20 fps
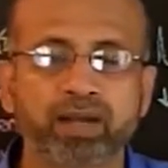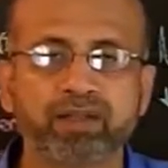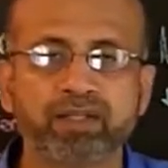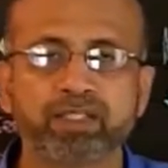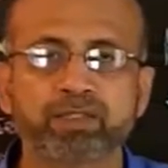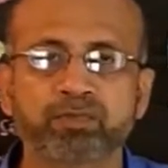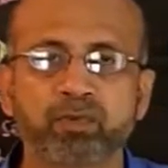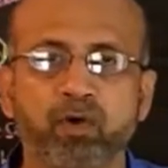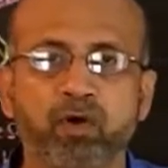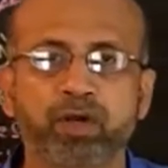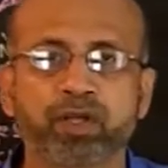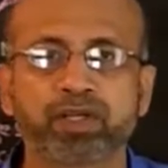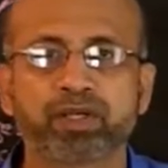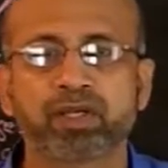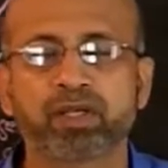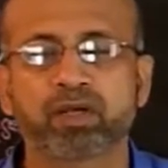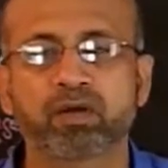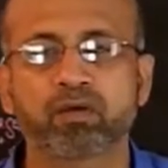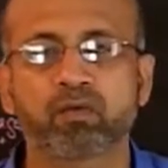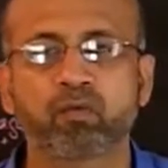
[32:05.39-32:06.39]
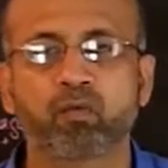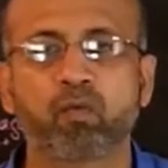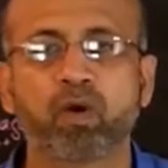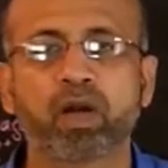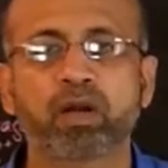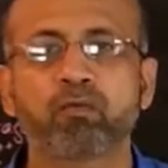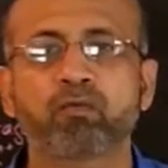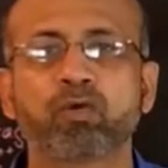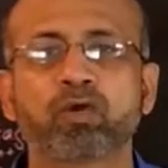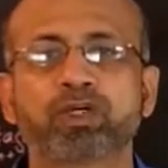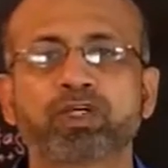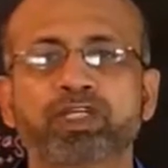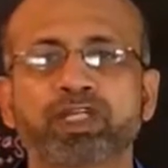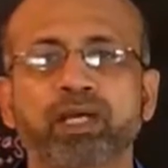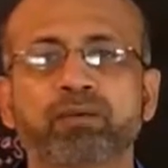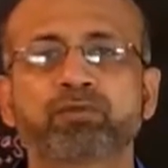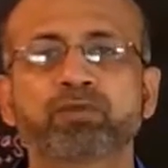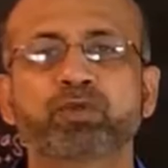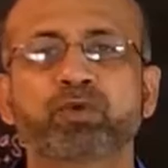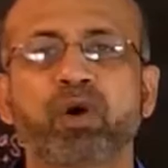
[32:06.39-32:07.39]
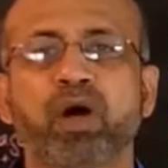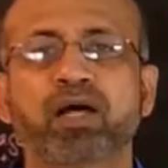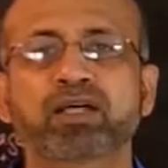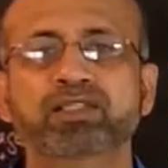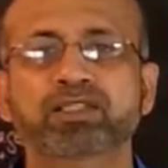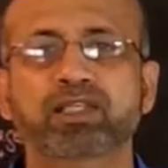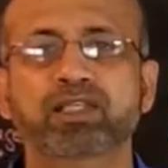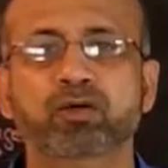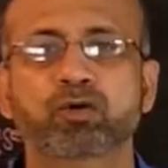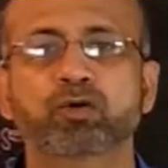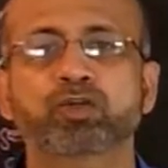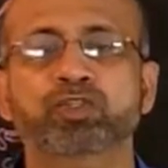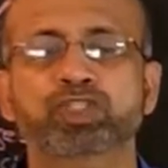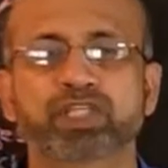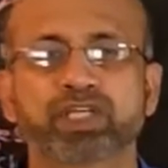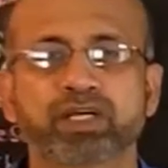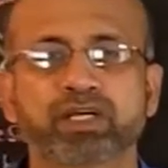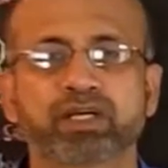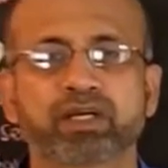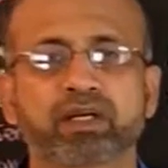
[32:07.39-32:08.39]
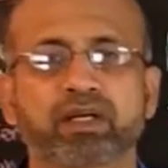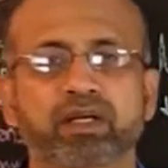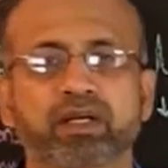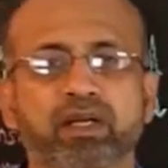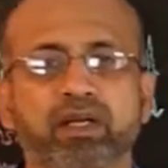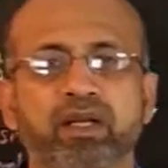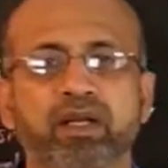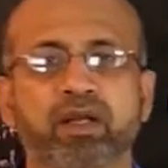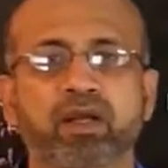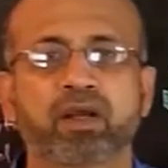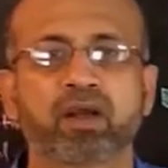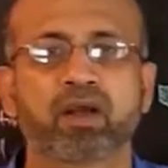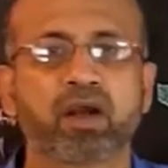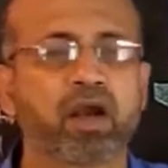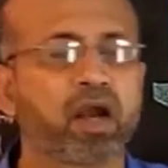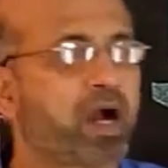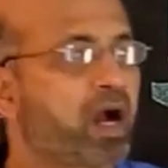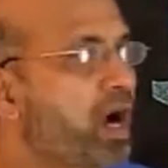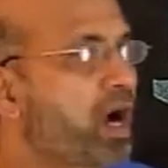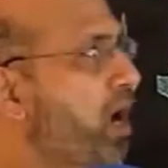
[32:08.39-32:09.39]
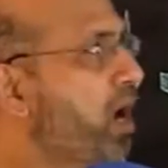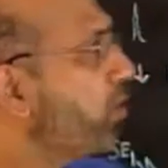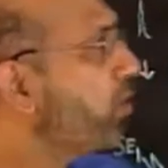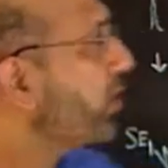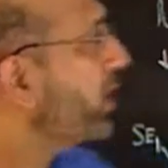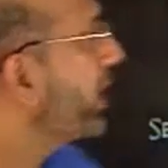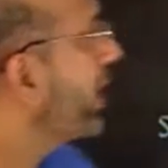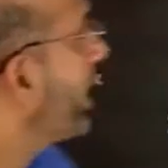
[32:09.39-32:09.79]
at this point one would tend to ask the question, how